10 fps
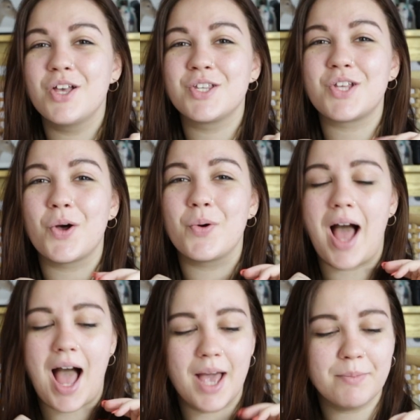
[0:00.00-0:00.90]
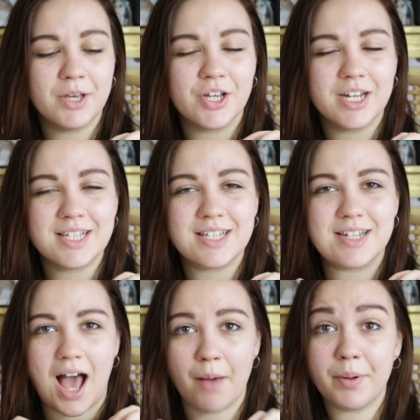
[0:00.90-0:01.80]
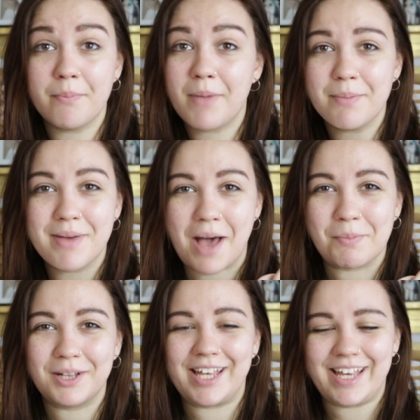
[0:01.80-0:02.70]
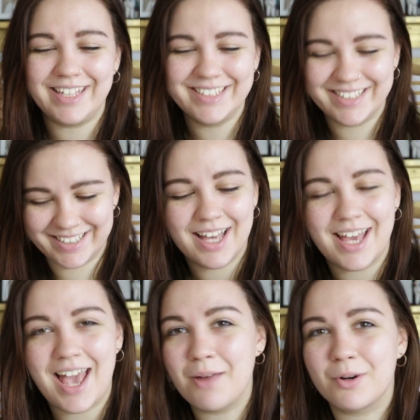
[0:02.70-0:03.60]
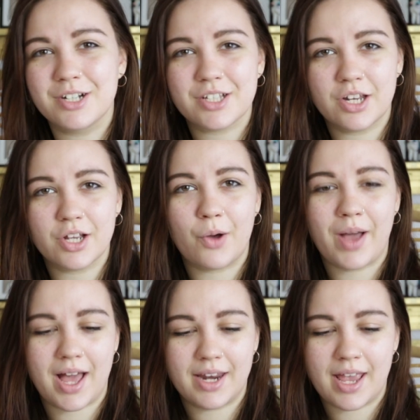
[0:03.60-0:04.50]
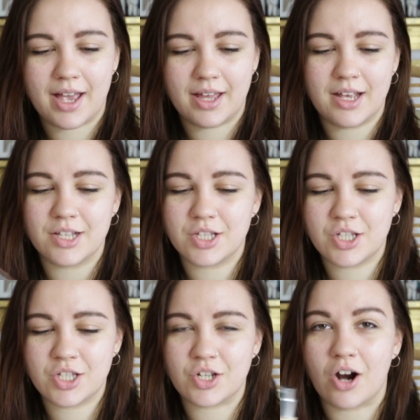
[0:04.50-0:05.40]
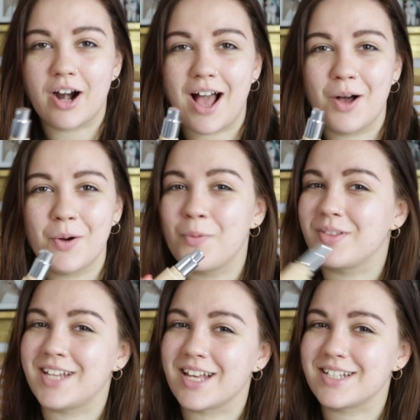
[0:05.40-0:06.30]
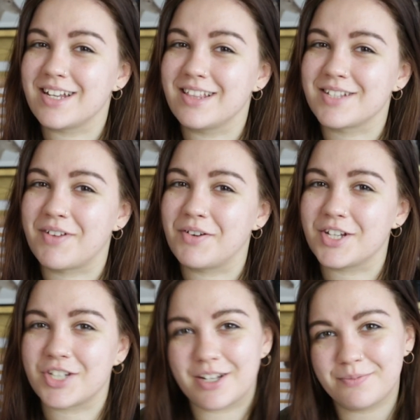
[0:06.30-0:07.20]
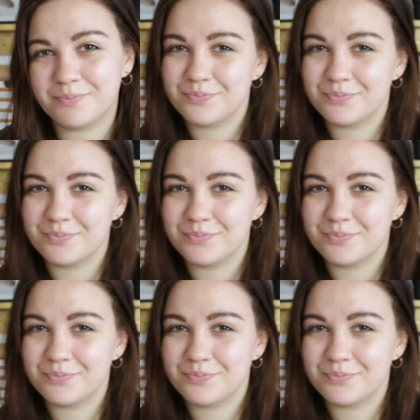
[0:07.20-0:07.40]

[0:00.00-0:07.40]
So I'm gonna stop my babbling and we're just gonna go ahead and start out with testing this foundation.